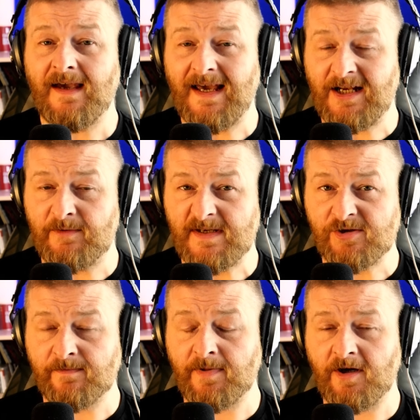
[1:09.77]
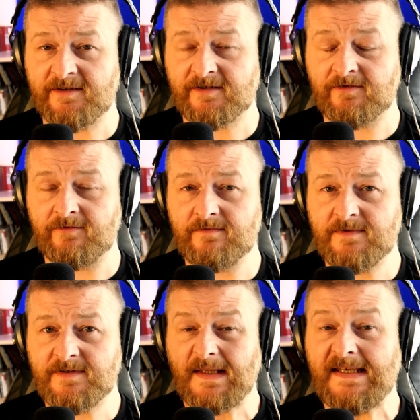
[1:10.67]
aluminium
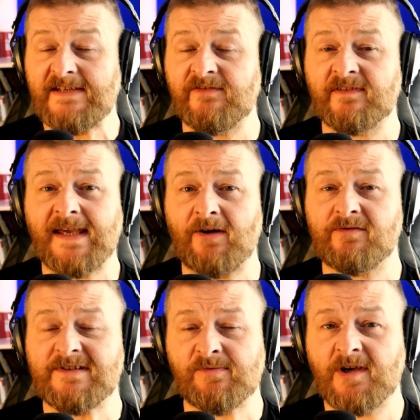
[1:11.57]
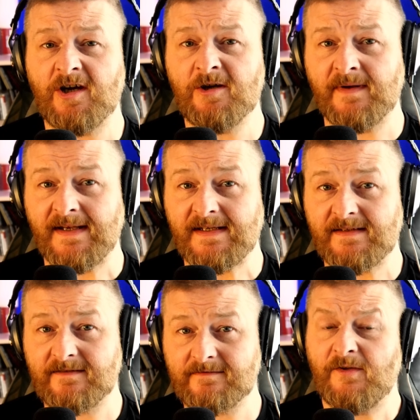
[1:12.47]
particles, even calcium carbonate.